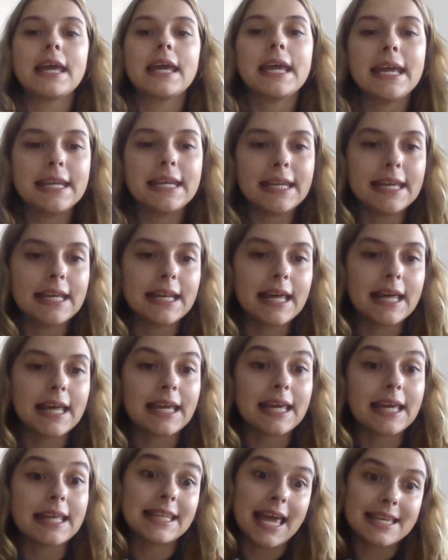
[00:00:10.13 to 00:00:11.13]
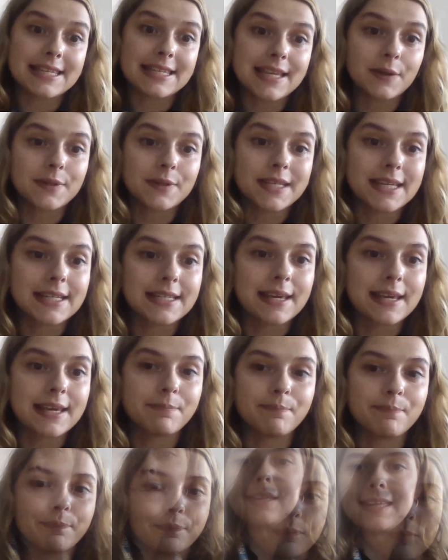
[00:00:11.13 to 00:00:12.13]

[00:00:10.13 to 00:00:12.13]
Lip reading: in Ealing in the SLT team.